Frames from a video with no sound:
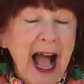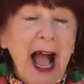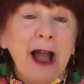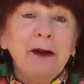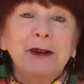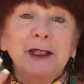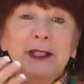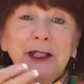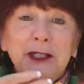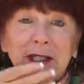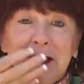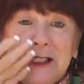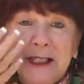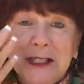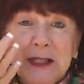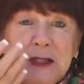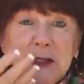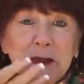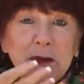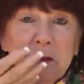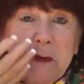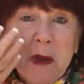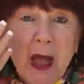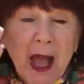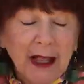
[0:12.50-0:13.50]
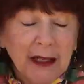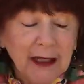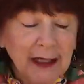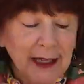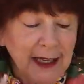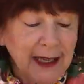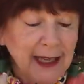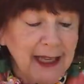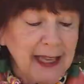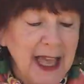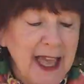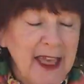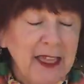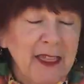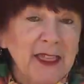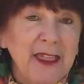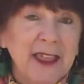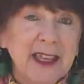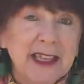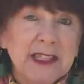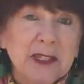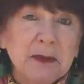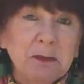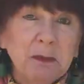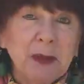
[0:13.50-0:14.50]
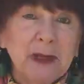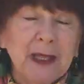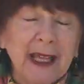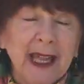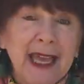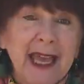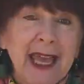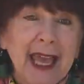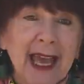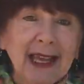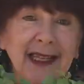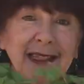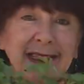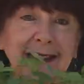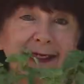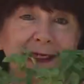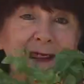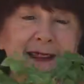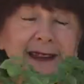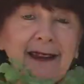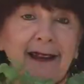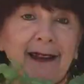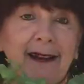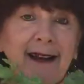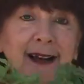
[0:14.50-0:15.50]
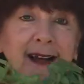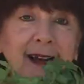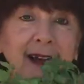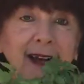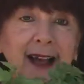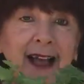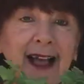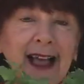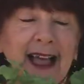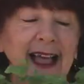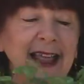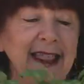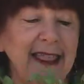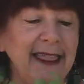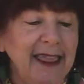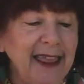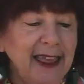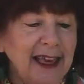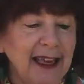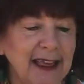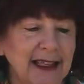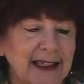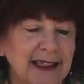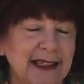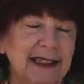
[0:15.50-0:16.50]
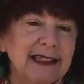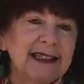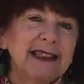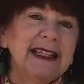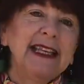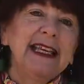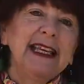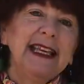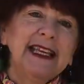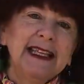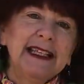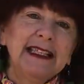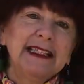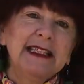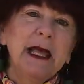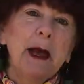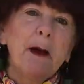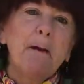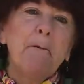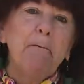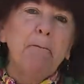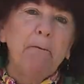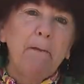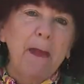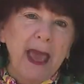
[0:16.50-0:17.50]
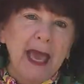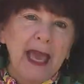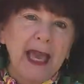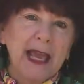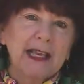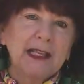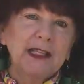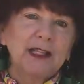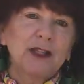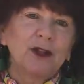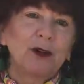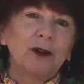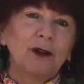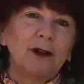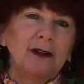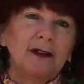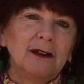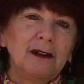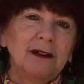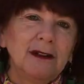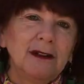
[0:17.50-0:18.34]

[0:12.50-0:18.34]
was just smelling this plant. This is basil.